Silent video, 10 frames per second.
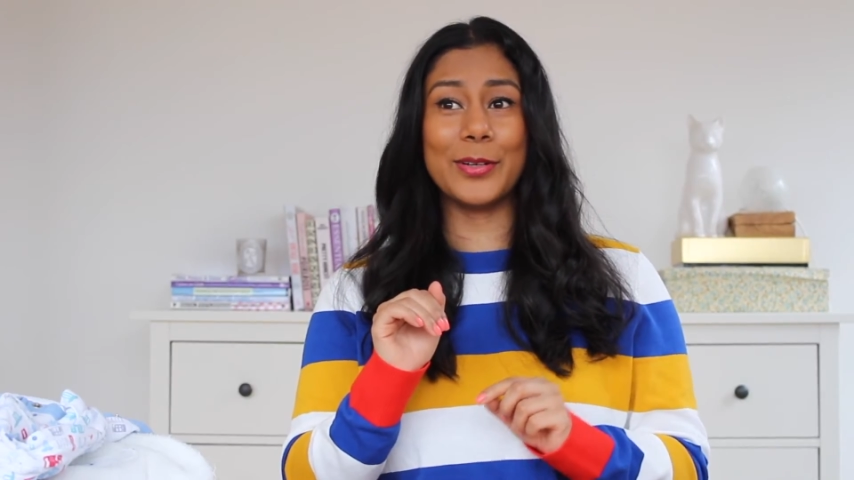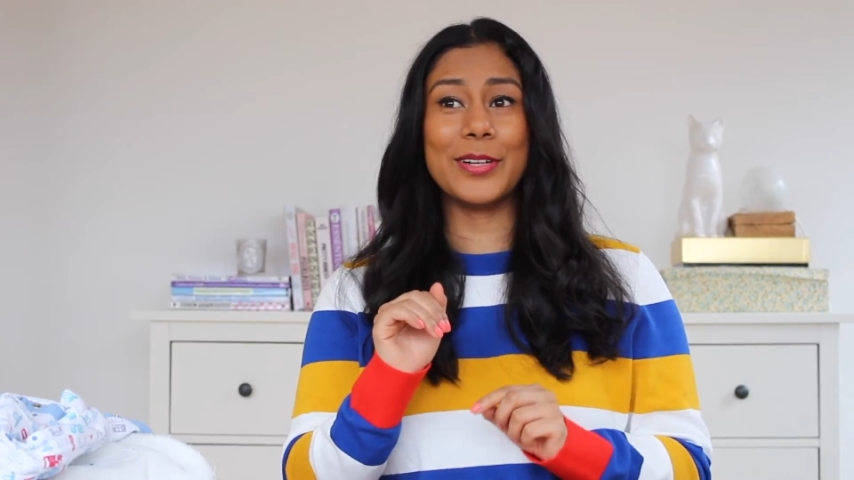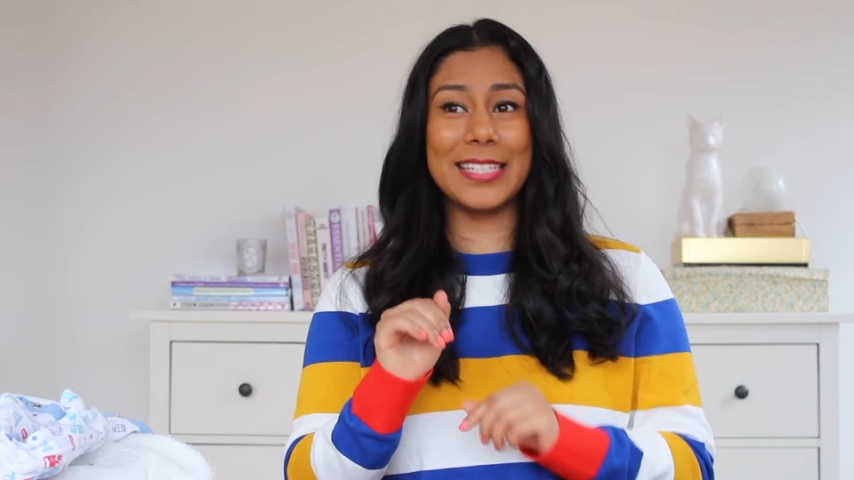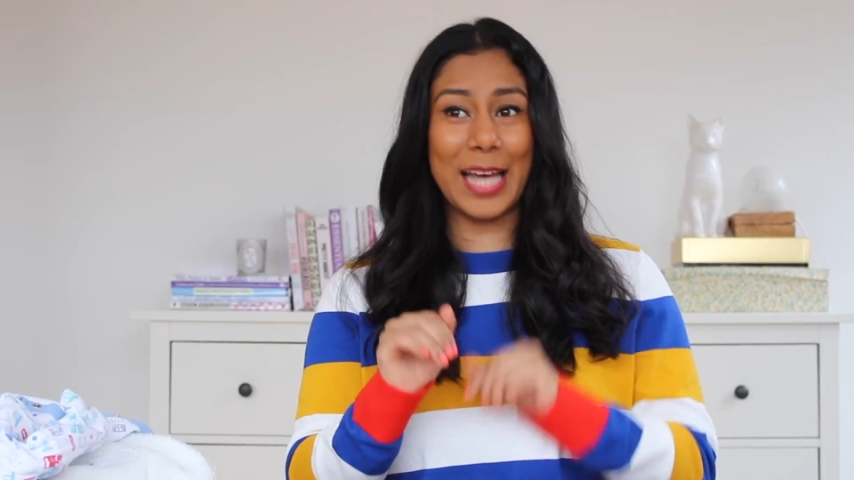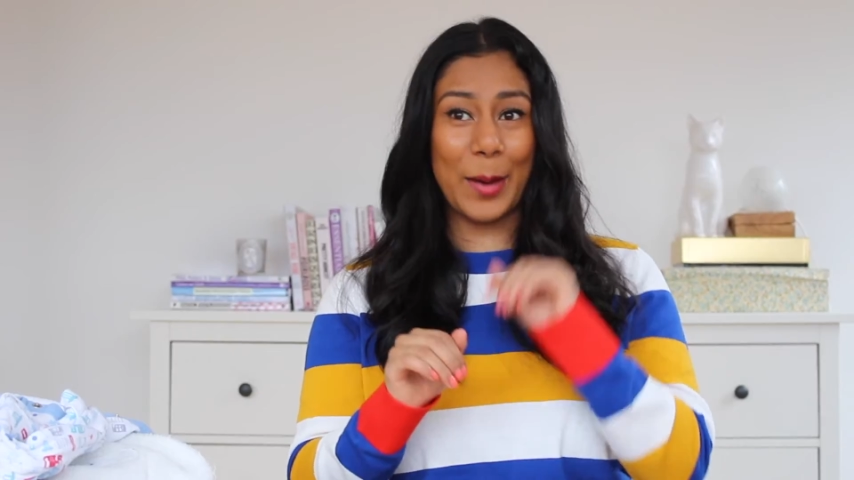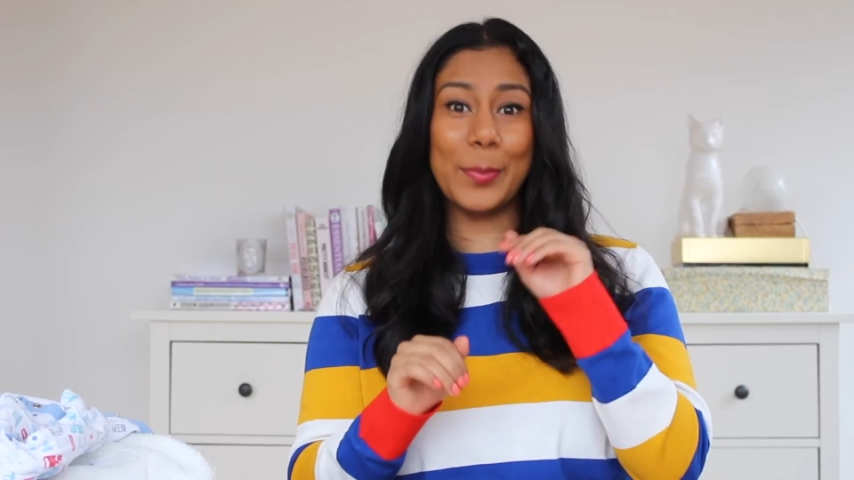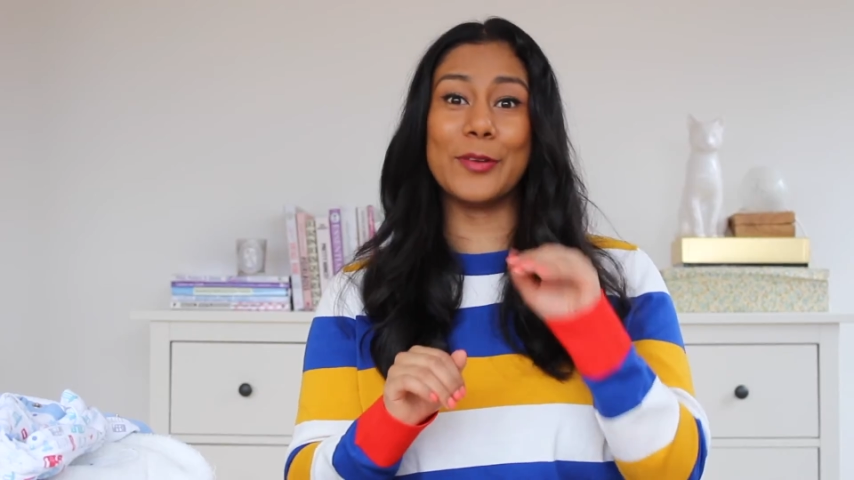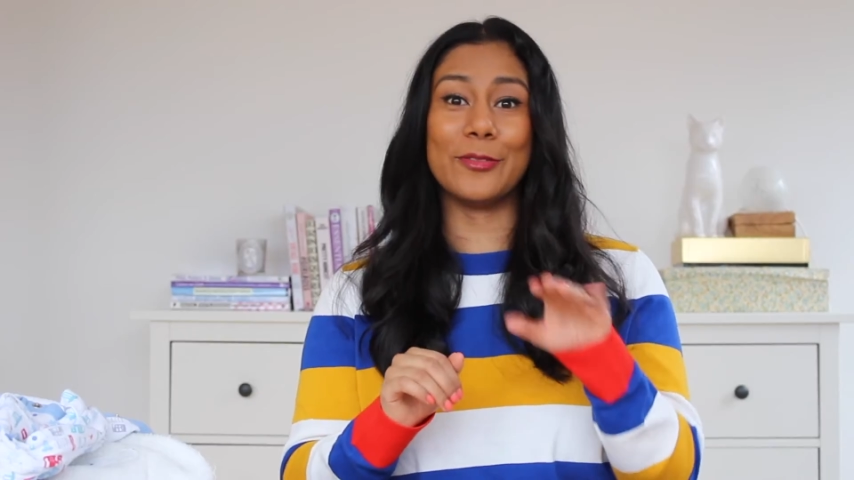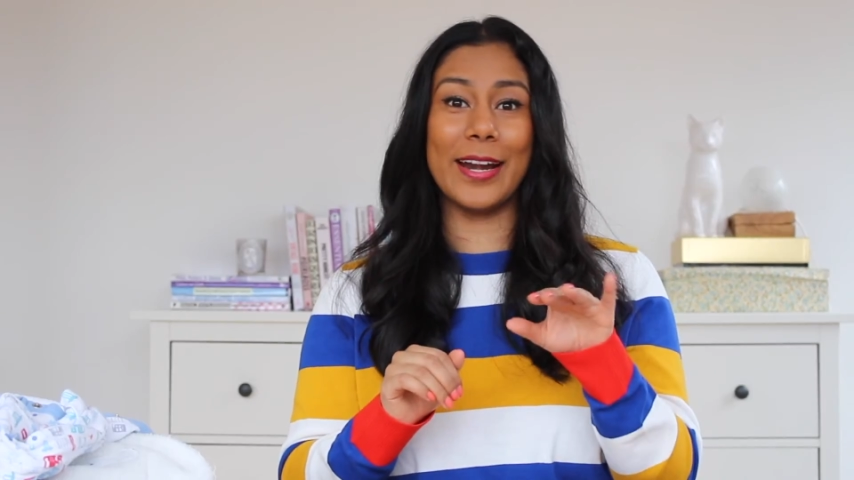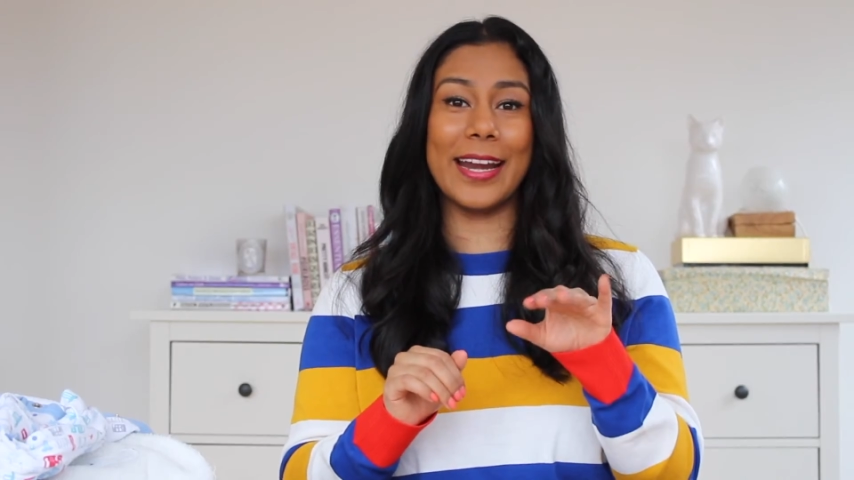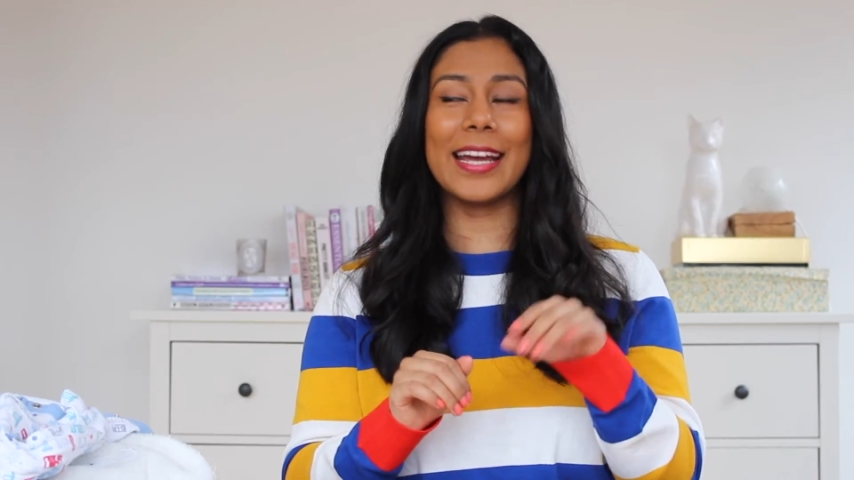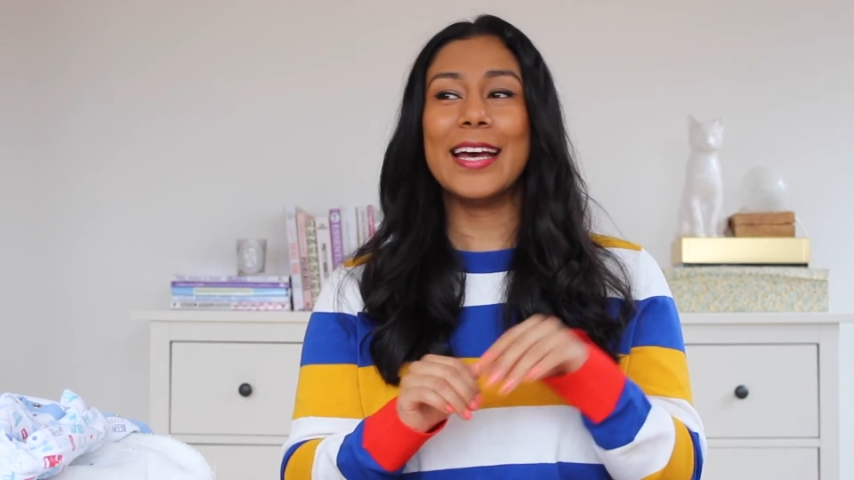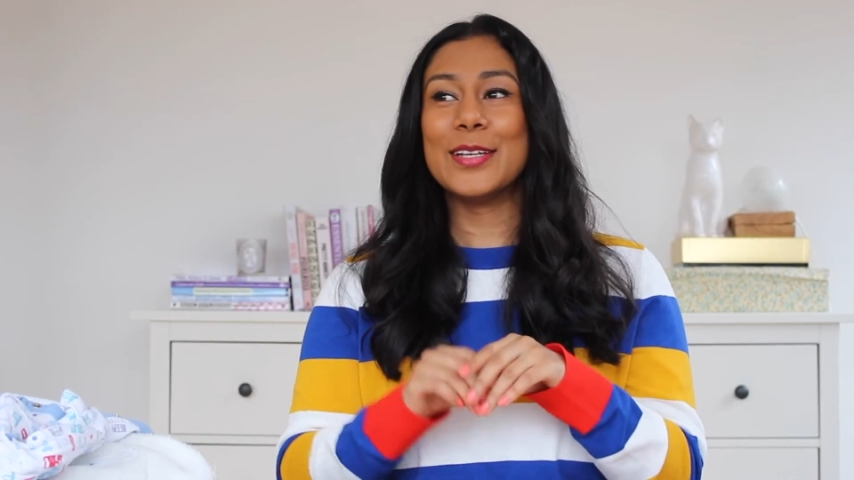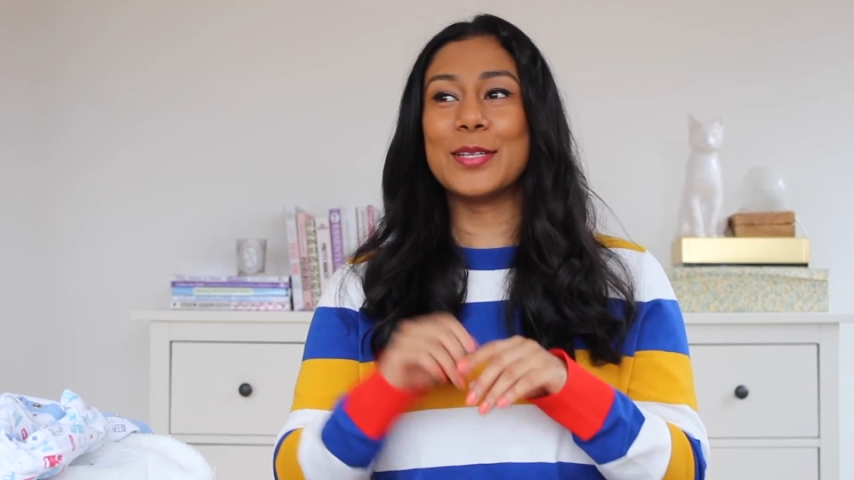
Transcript: noise app and ring.